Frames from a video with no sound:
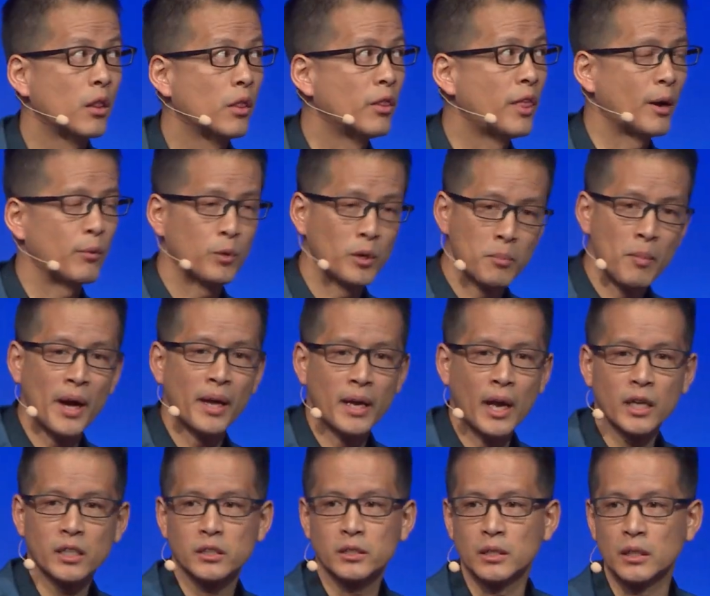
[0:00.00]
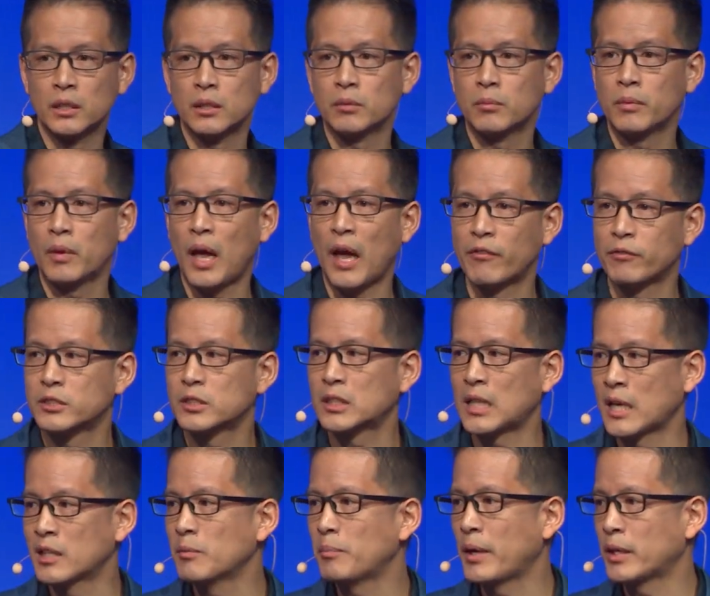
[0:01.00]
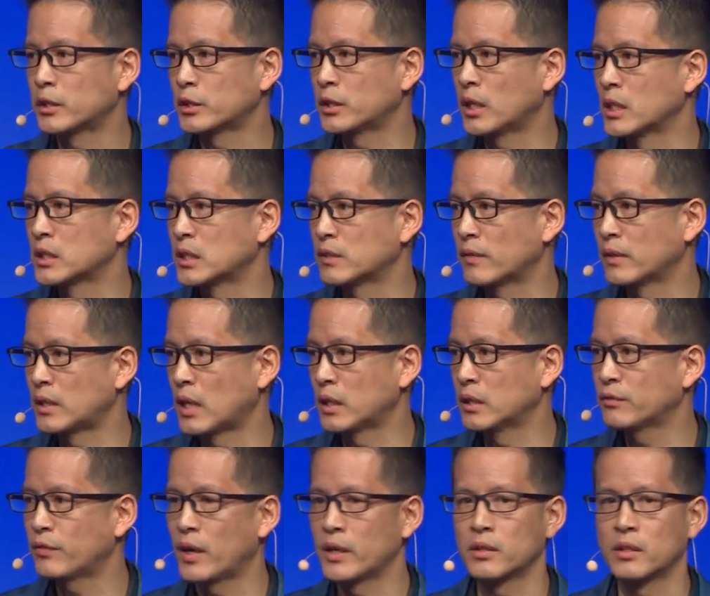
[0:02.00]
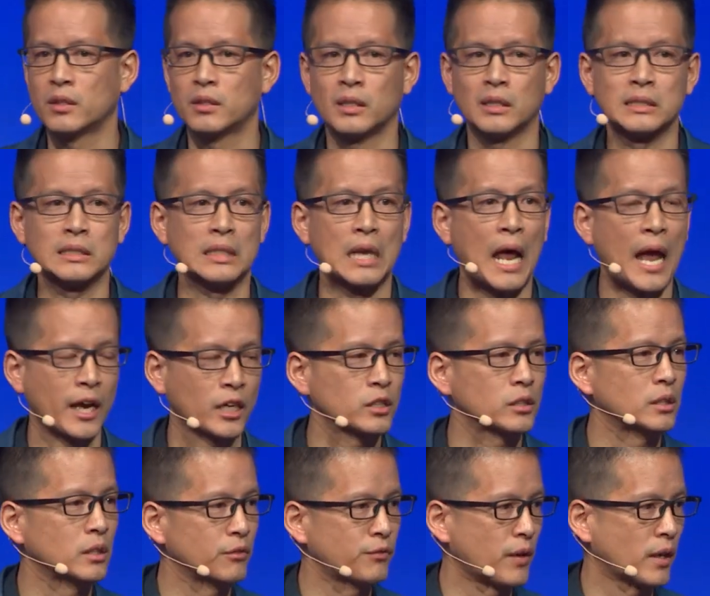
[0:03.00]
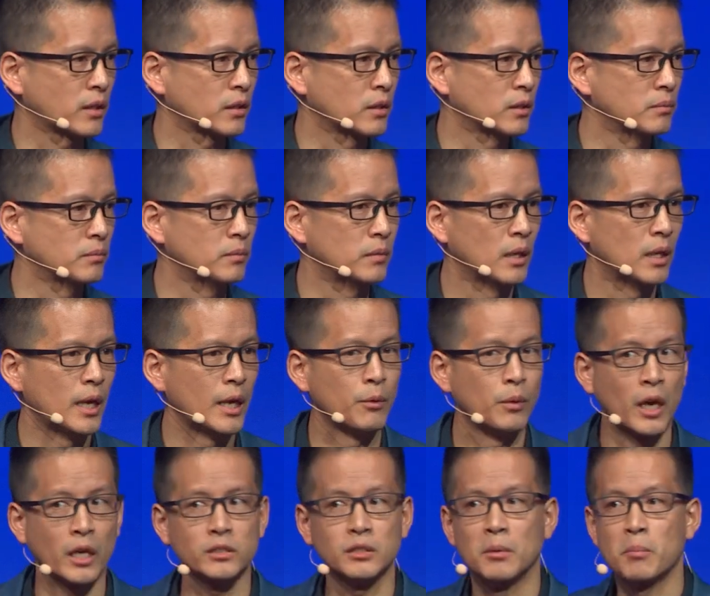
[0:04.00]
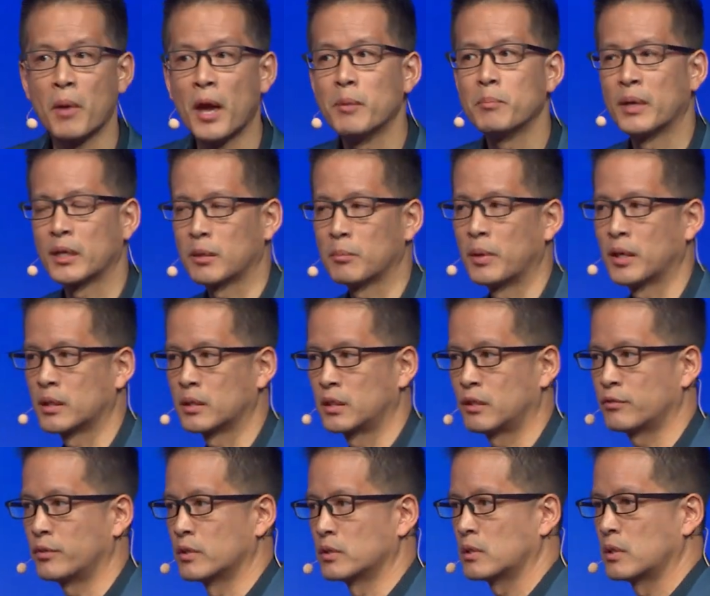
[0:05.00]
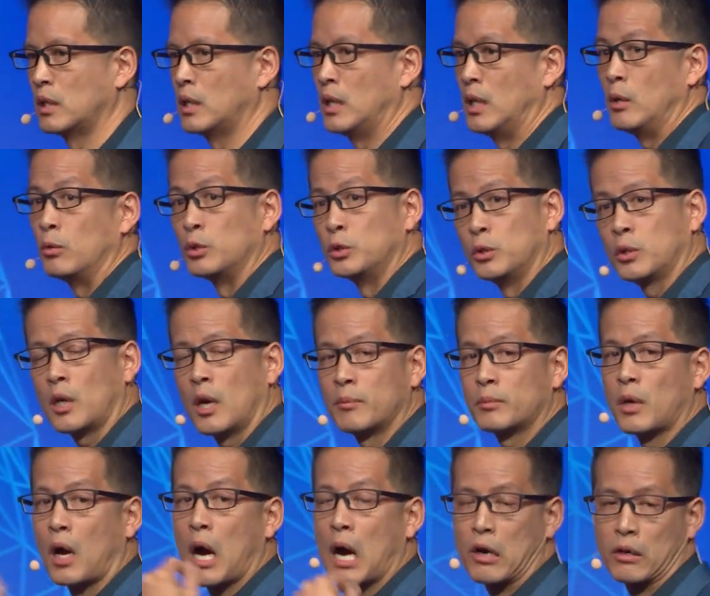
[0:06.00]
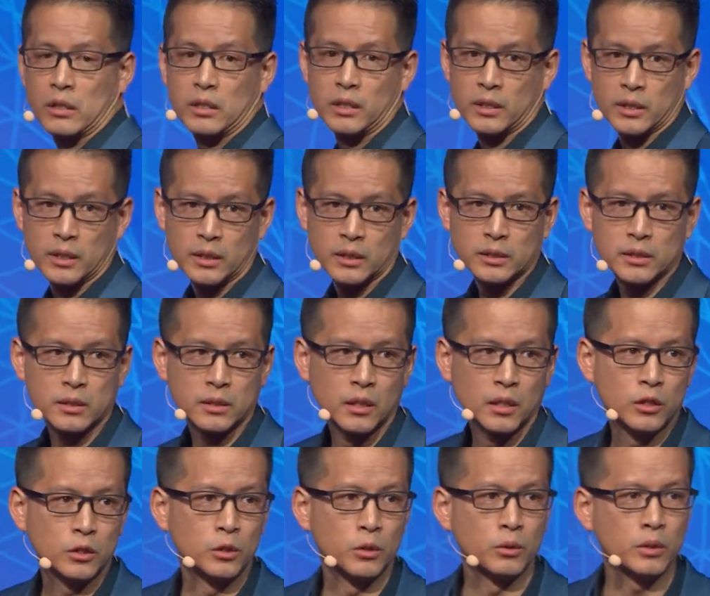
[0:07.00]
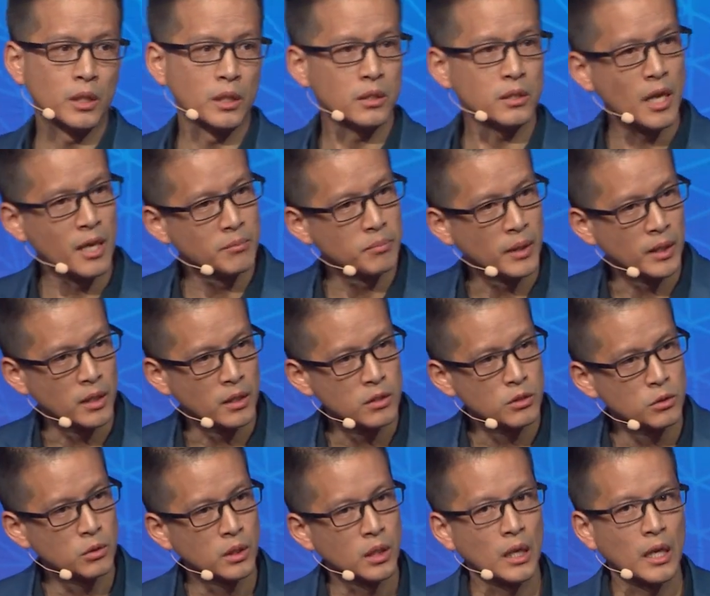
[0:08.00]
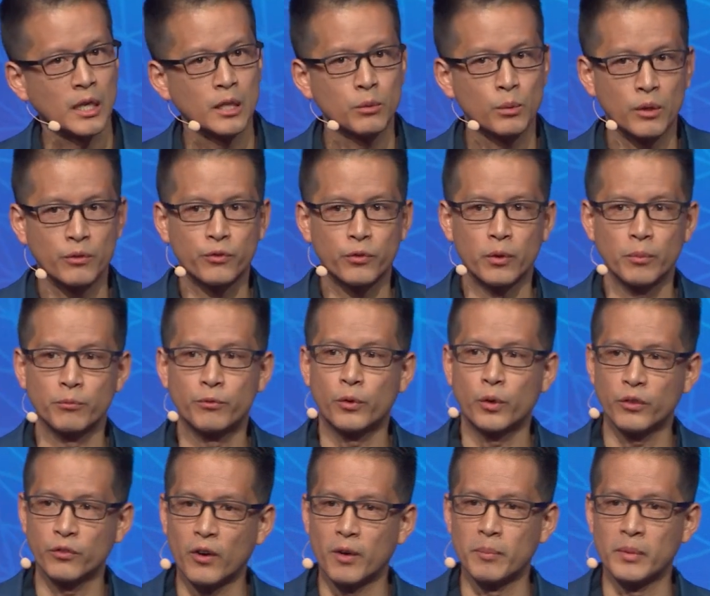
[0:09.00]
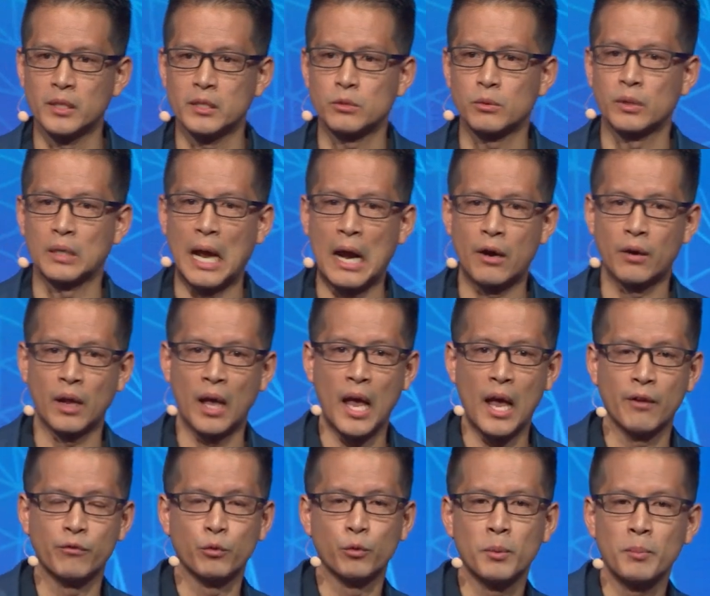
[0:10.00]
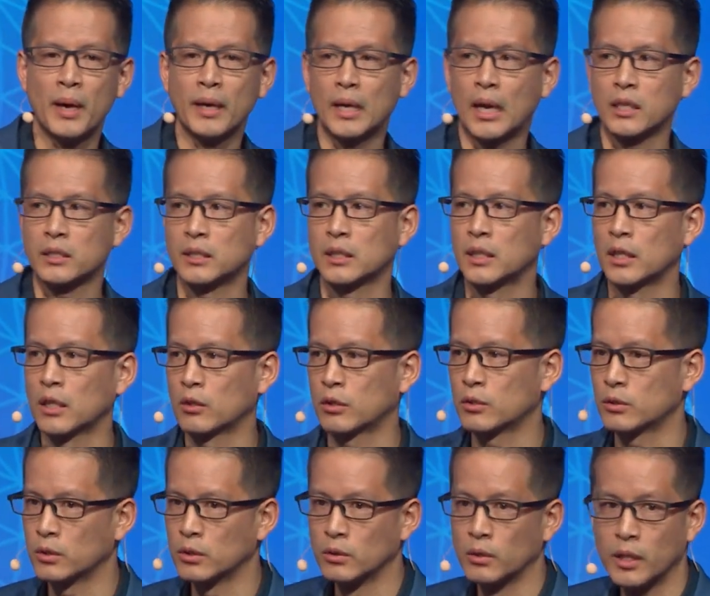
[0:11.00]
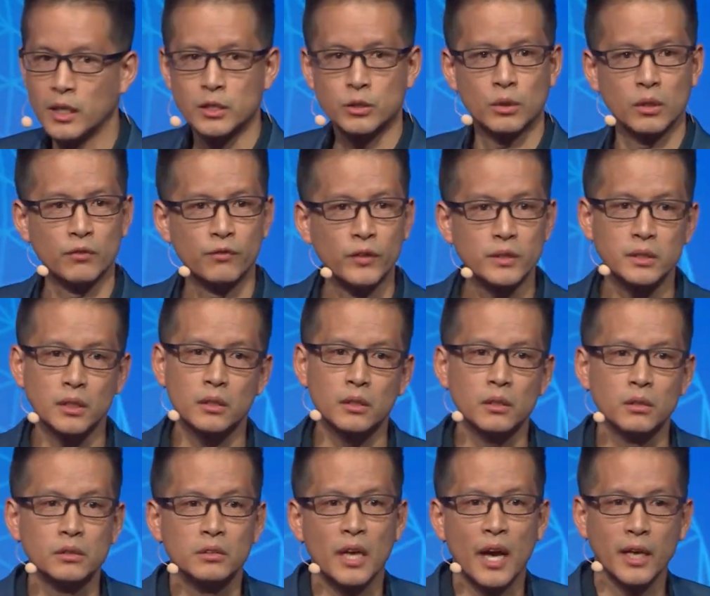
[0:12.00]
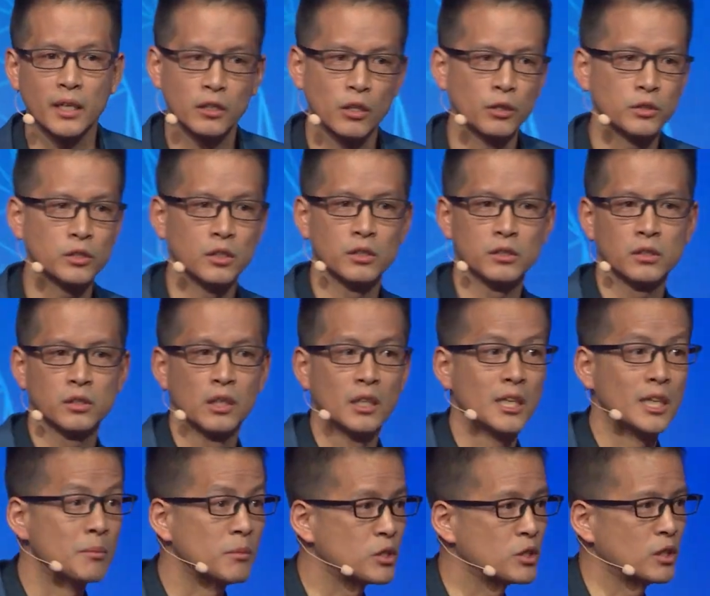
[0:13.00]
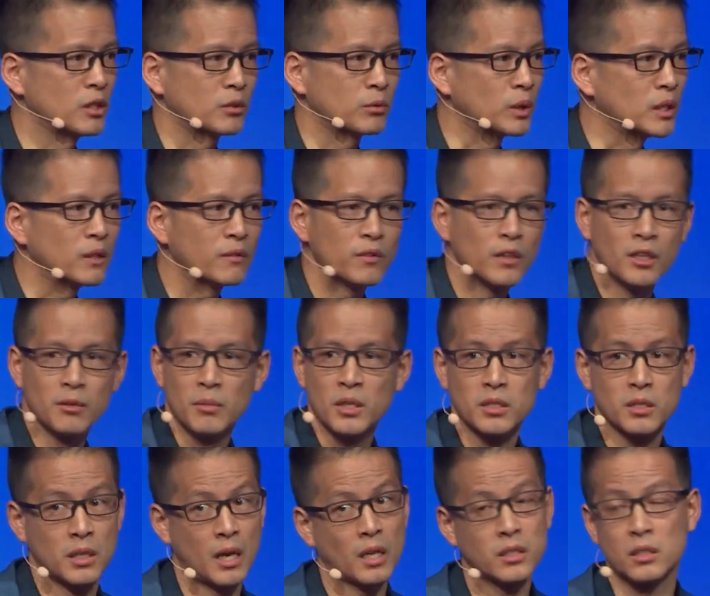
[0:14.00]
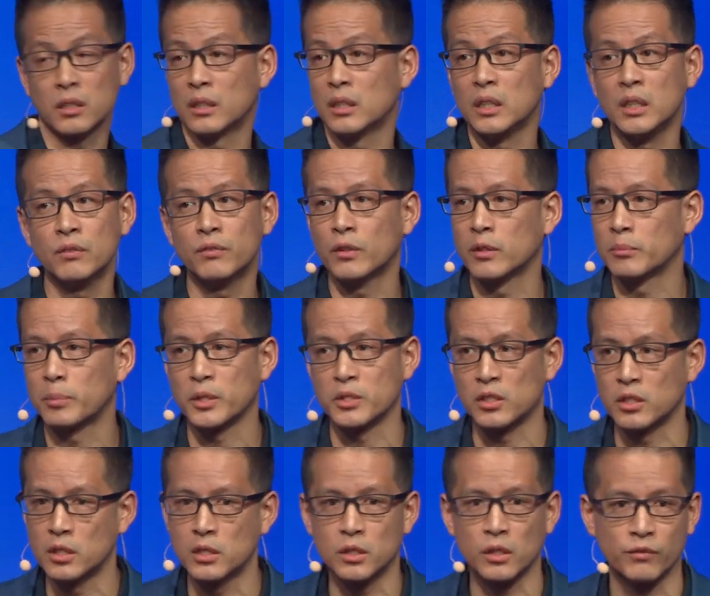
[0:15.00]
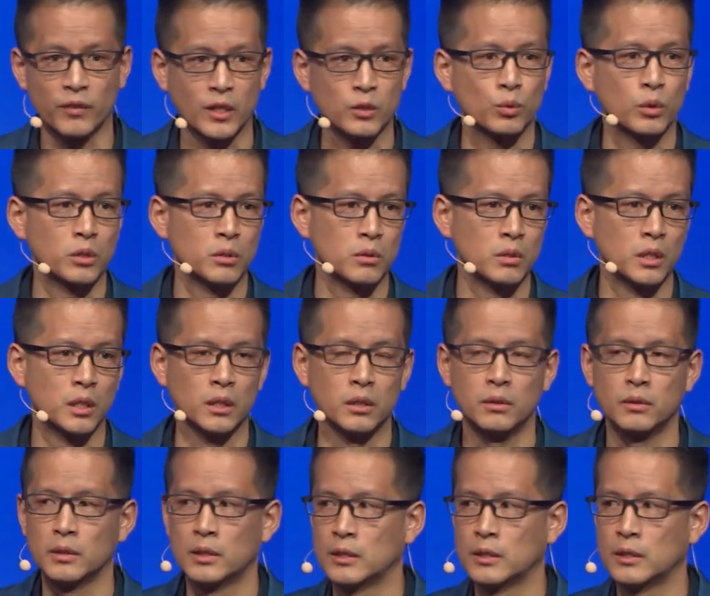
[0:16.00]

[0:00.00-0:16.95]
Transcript: that we might actually have, stand a better chance of identifying the things that actually affect them, and we actually might make a bigger difference. When you come to our clinics, you don't get 10 minutes, you get anywhere from 45 minutes to an hour and a half. We might actually get through history and physical, diagnosis, imaging, read of the image, and actually even a procedure if that's what you need.